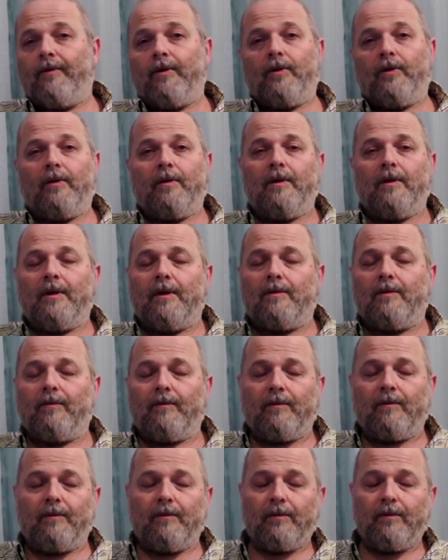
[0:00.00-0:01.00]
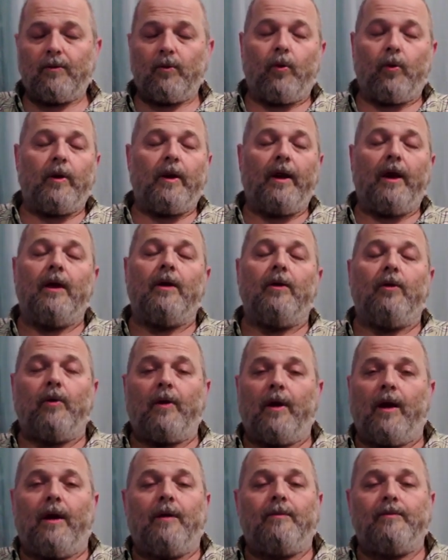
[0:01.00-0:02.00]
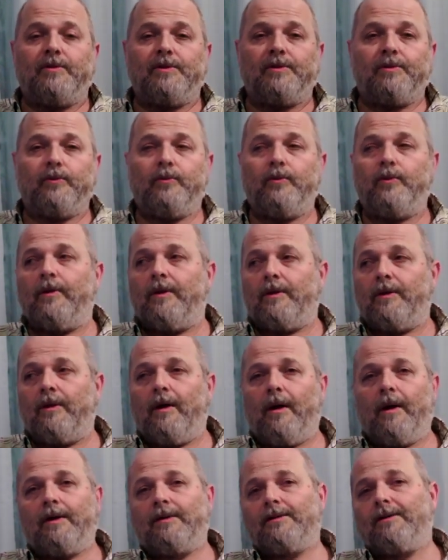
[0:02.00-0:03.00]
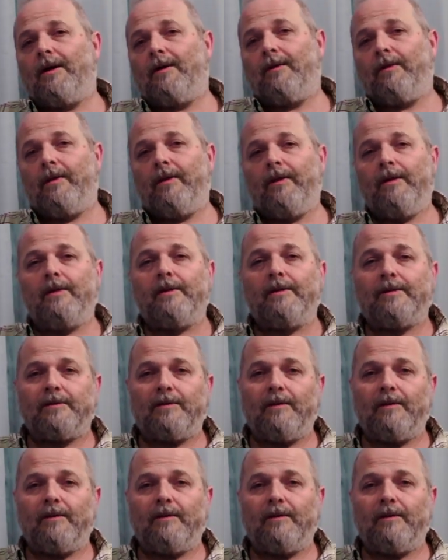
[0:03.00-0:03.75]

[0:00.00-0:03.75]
the, tornado comes through and knocks out this,